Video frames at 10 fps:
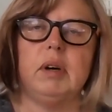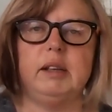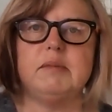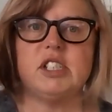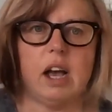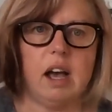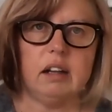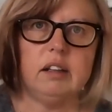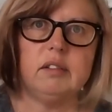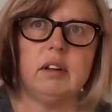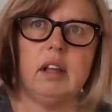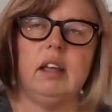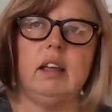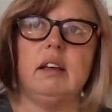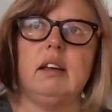name's Janet,
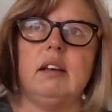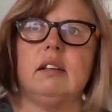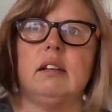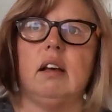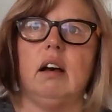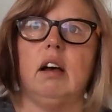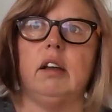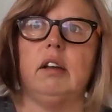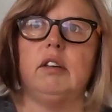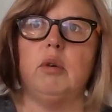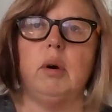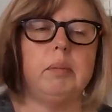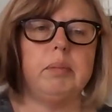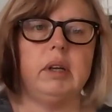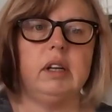and I grew
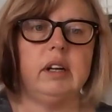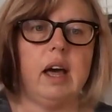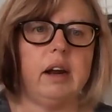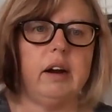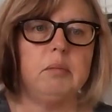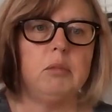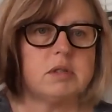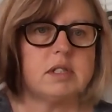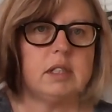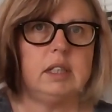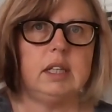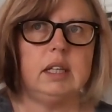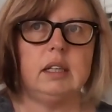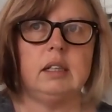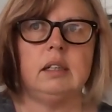up in Canada, mostly
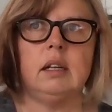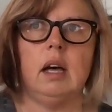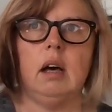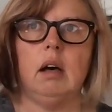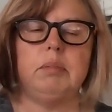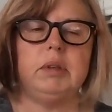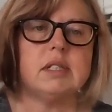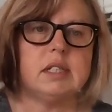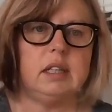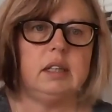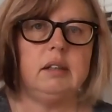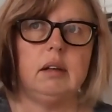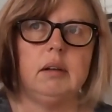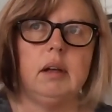in BC.